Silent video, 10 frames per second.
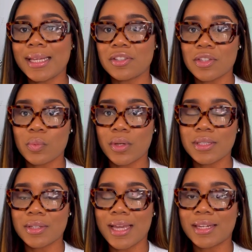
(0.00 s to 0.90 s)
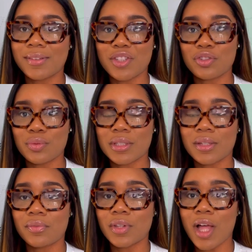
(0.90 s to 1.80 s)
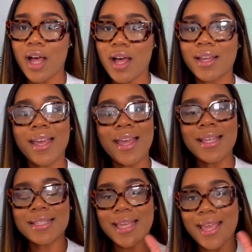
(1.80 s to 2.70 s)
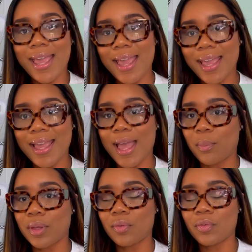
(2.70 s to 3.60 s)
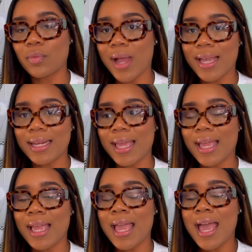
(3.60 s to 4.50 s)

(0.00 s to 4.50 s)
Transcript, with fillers: I just want to kind of introduce the vlog, say, hey, happy Friday.